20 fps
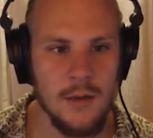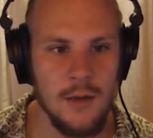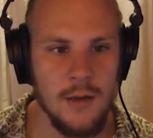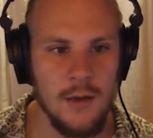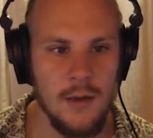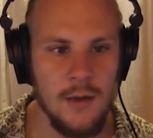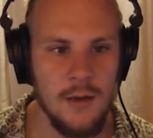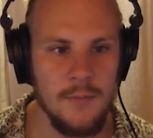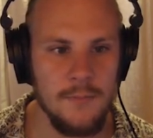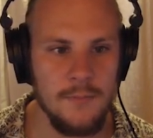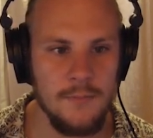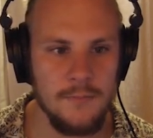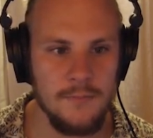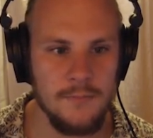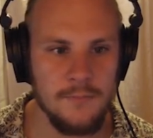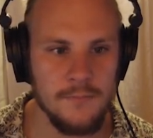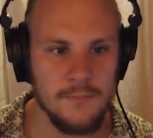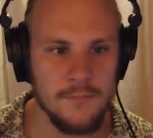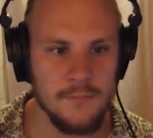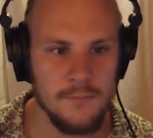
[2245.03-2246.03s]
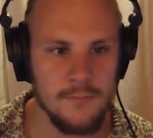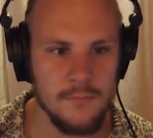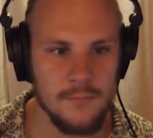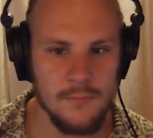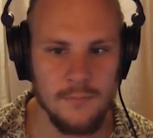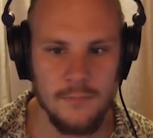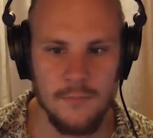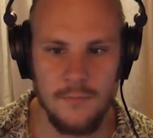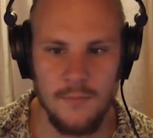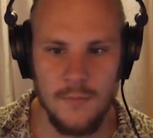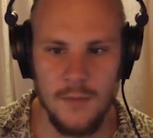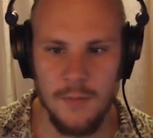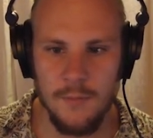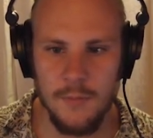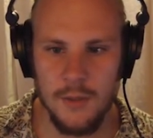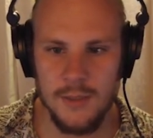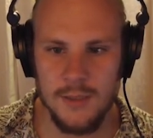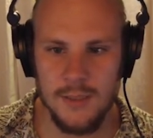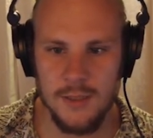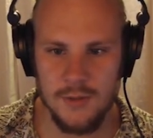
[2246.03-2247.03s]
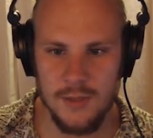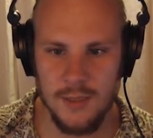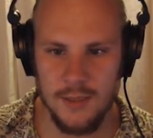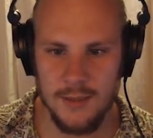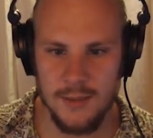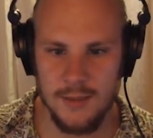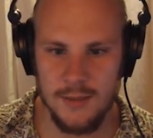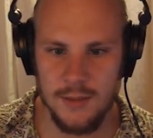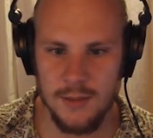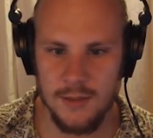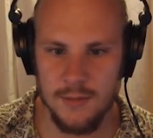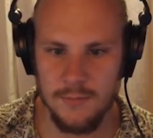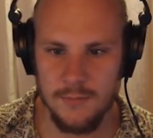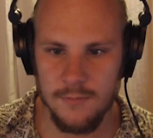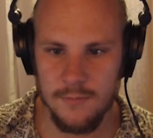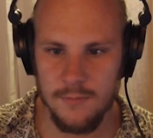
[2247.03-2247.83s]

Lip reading: But it sounds like this.